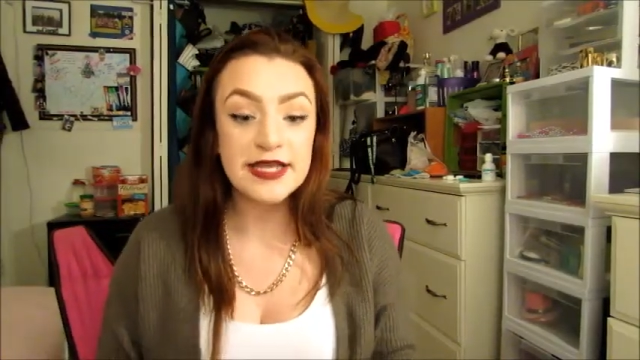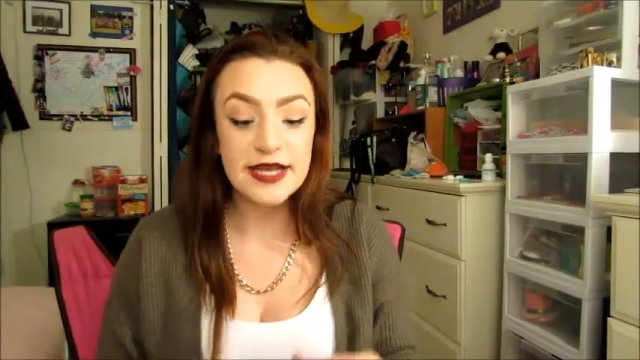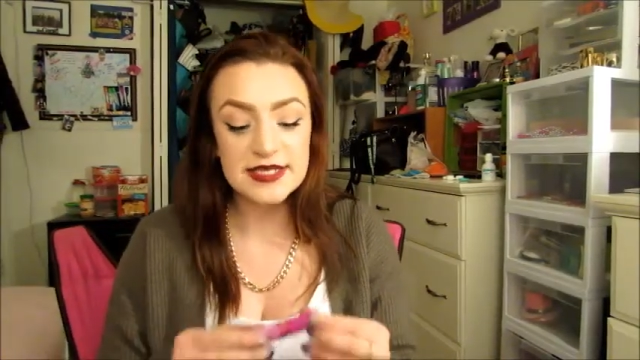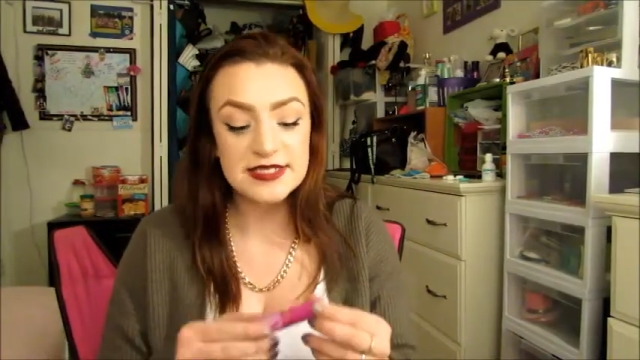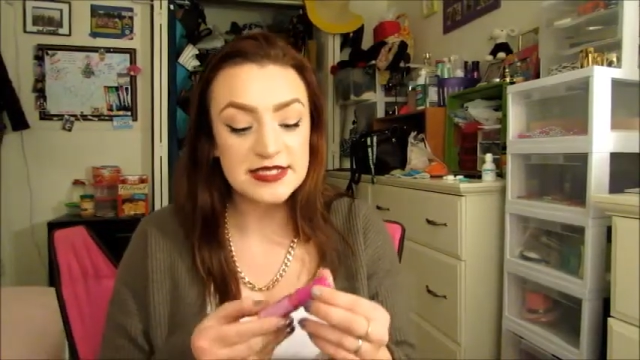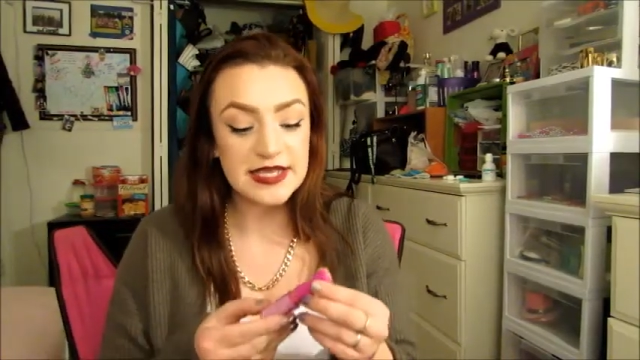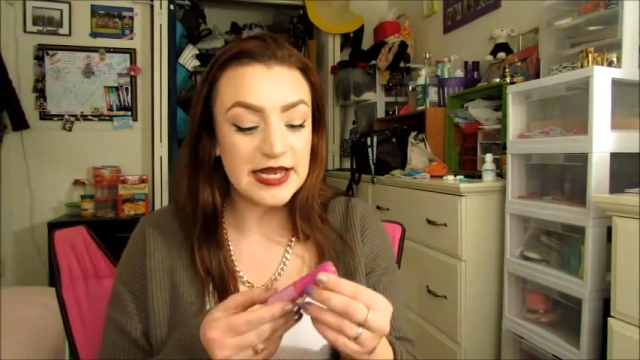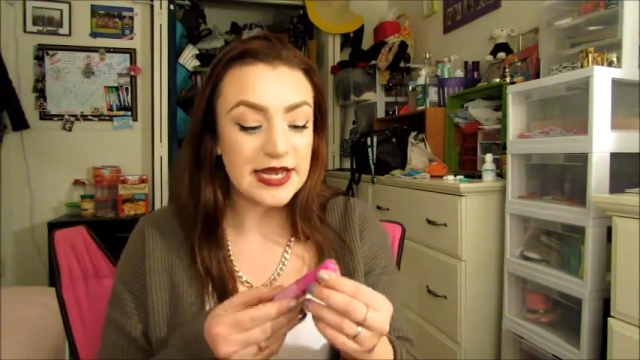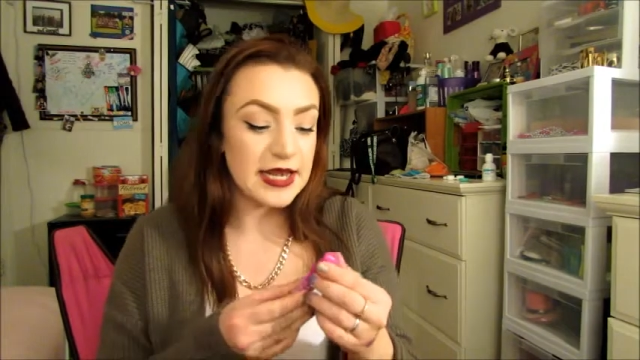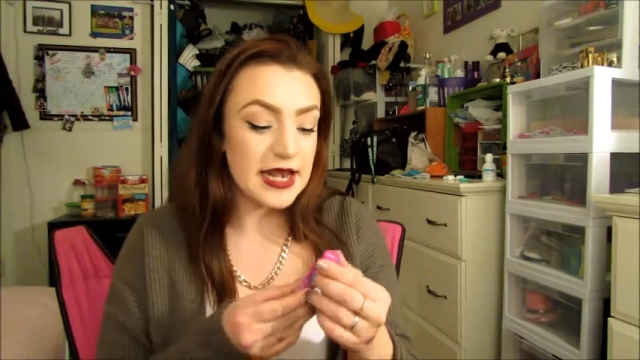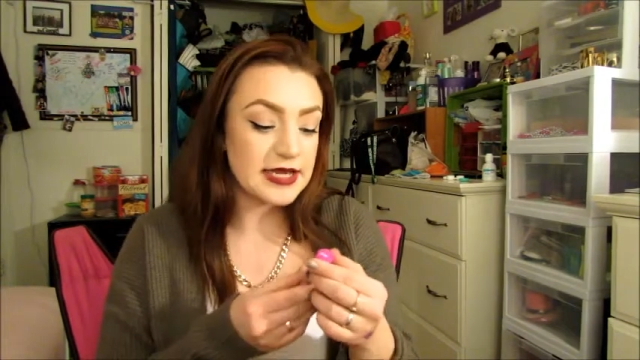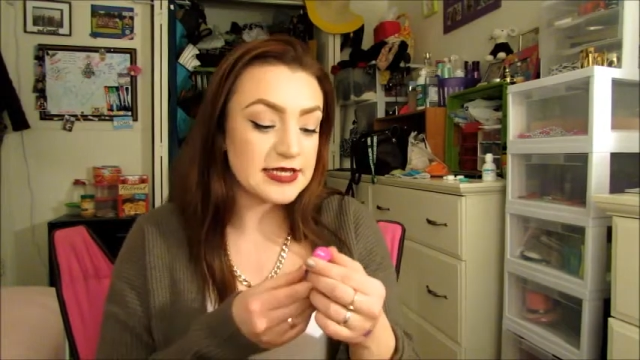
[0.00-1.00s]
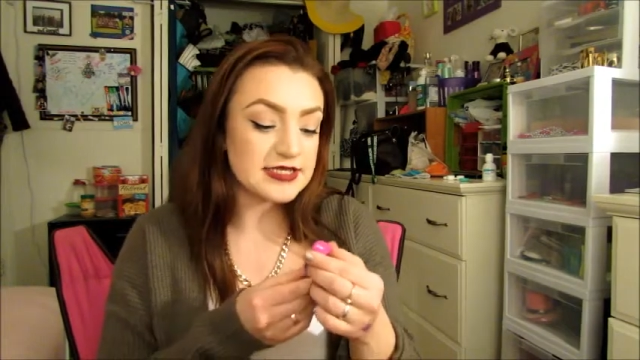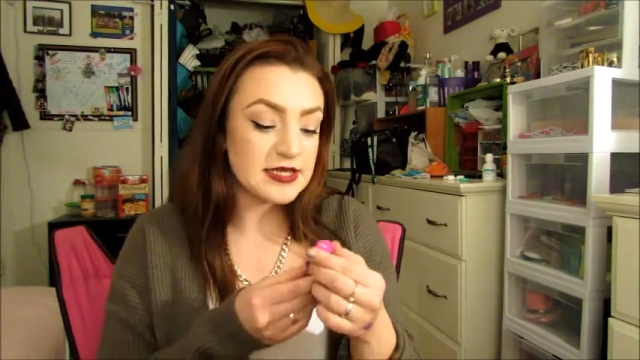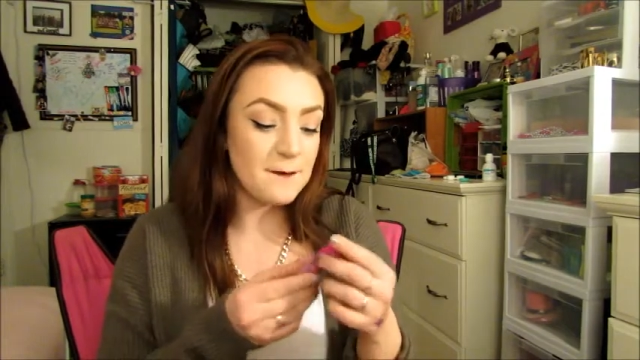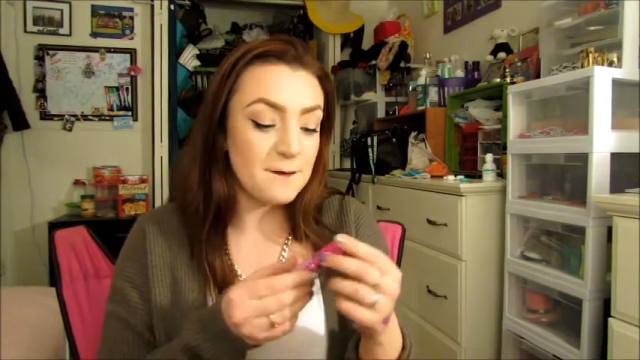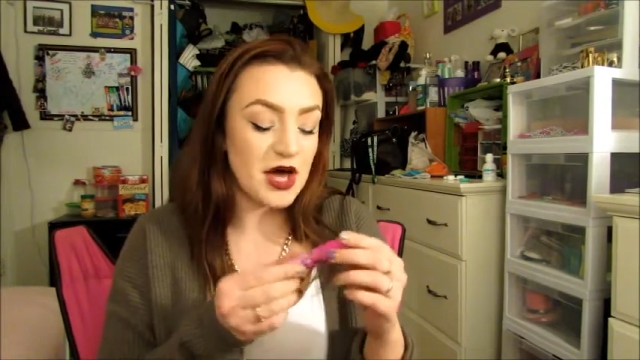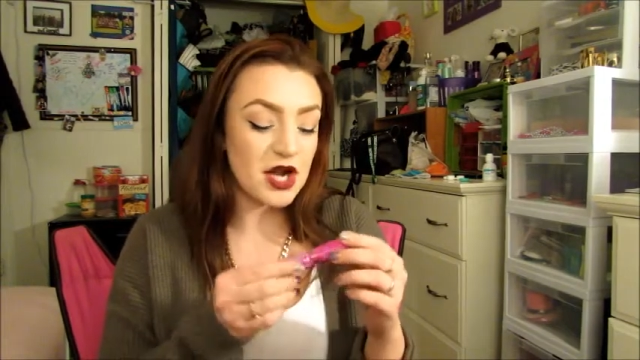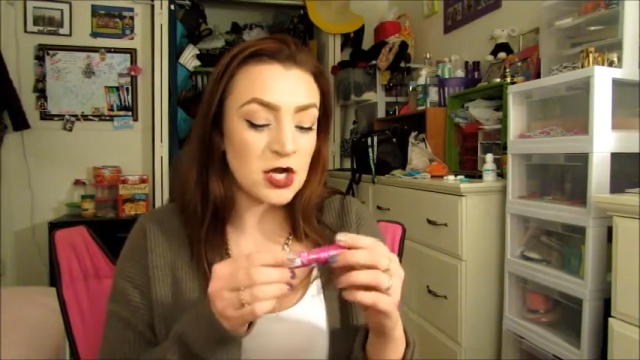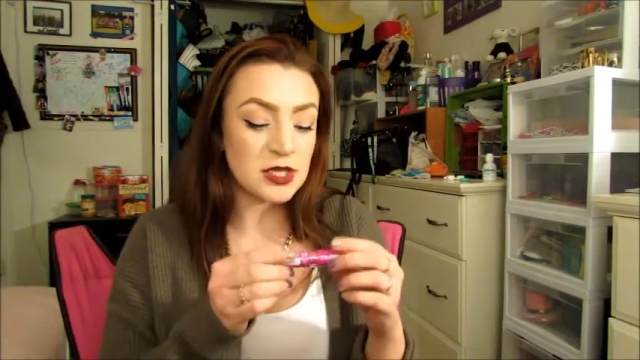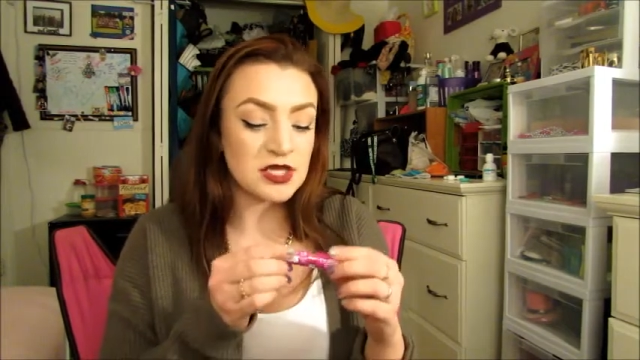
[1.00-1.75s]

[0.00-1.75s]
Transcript: It is the NYX Butter